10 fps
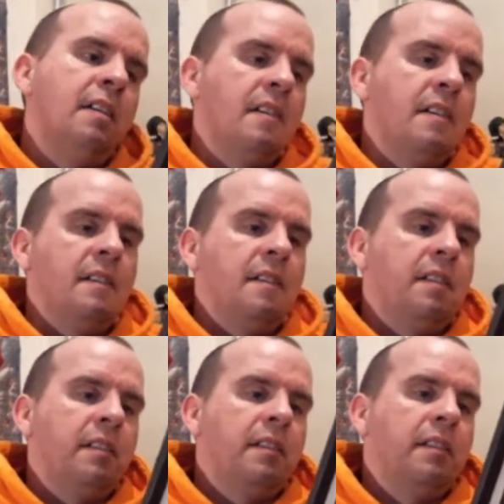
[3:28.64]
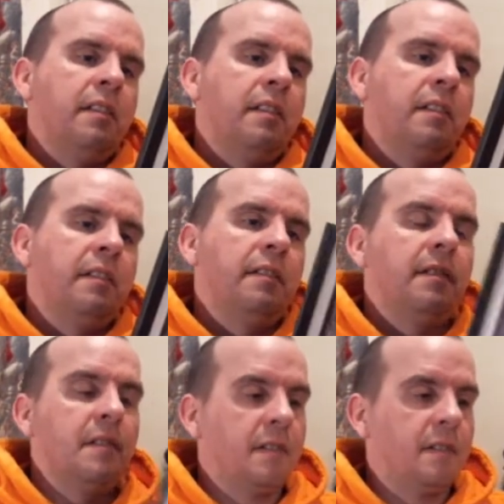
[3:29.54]

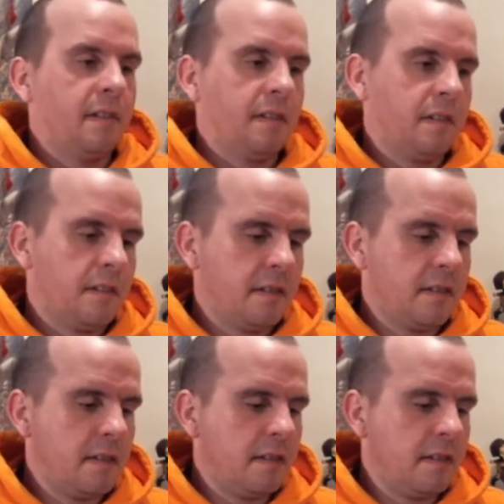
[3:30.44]
[no speech]